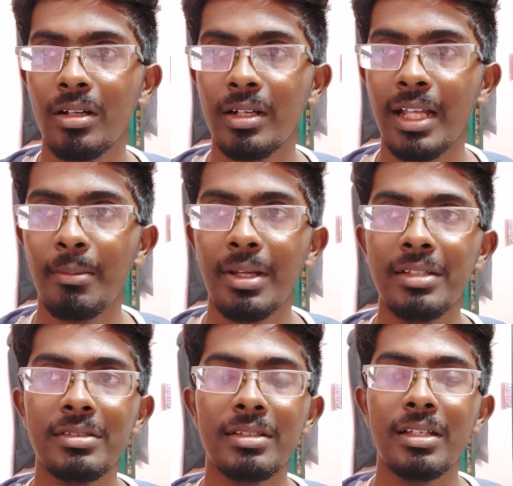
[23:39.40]

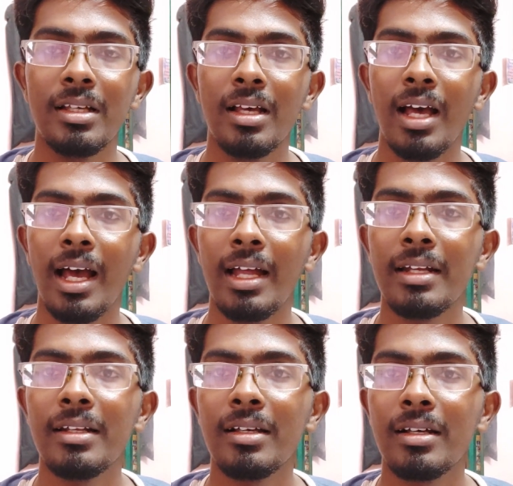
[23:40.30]
damaged,
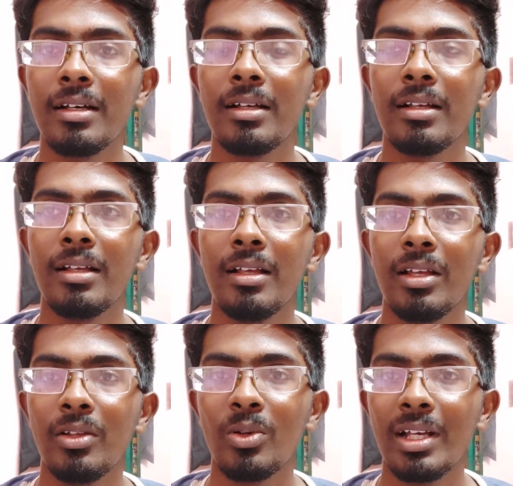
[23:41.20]
and
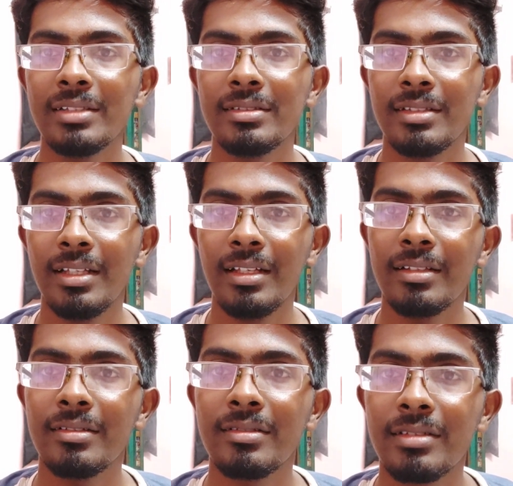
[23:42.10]
you can see
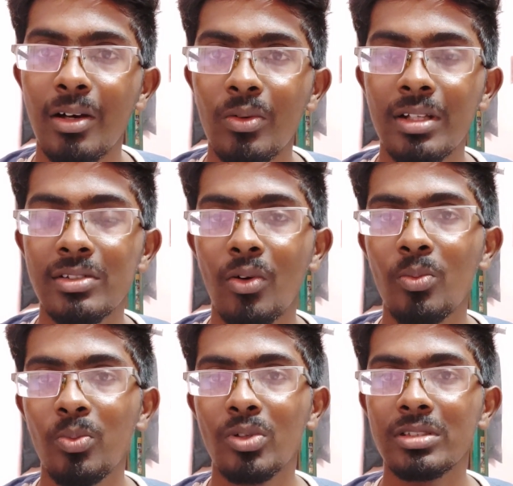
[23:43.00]
this is how the
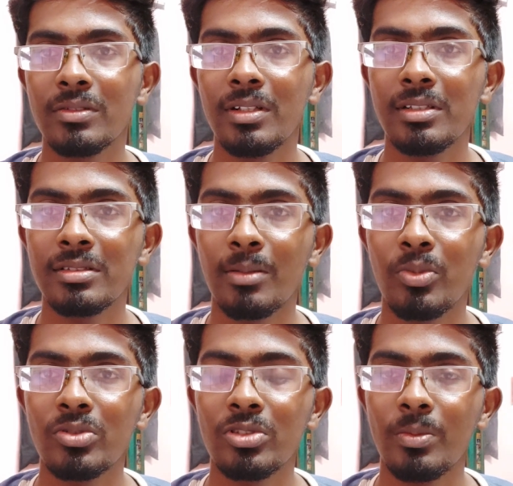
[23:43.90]
sound post is
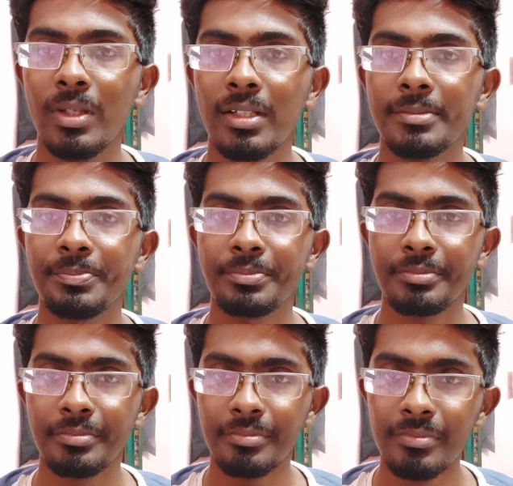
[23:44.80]
supposed to be
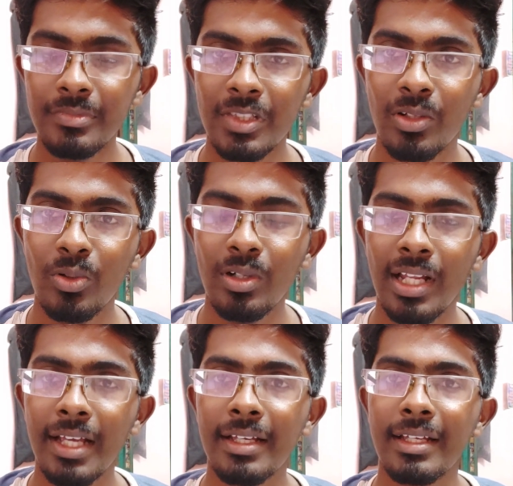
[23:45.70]
look
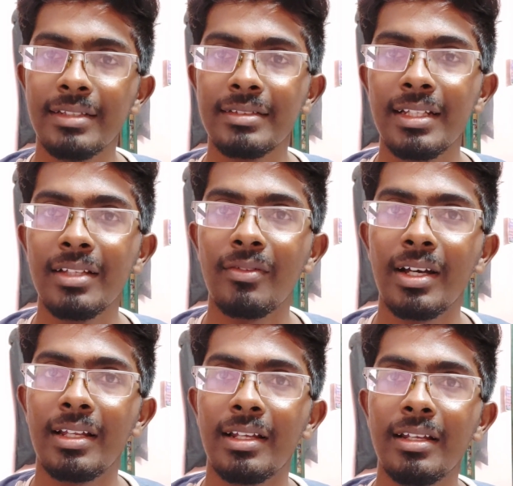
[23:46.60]
like inside the
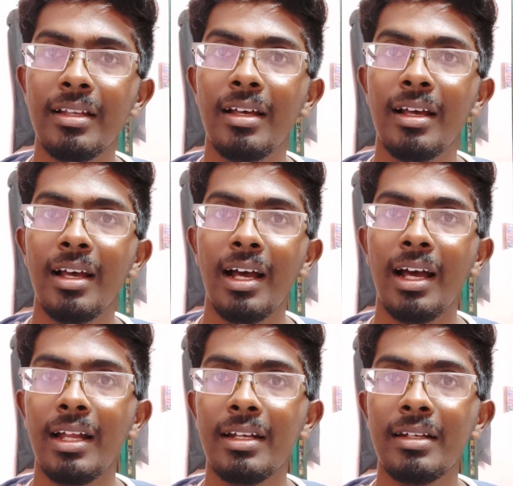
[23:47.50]
violin,
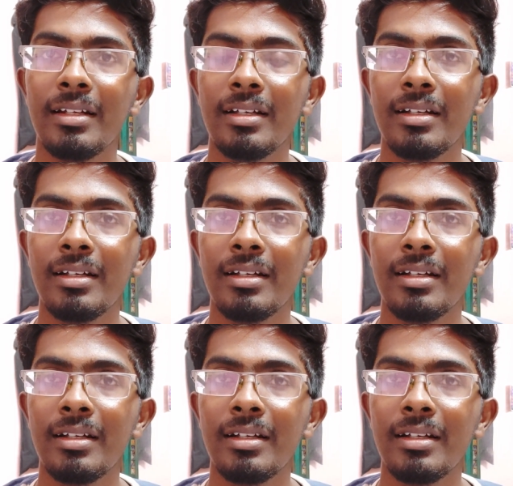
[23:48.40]
and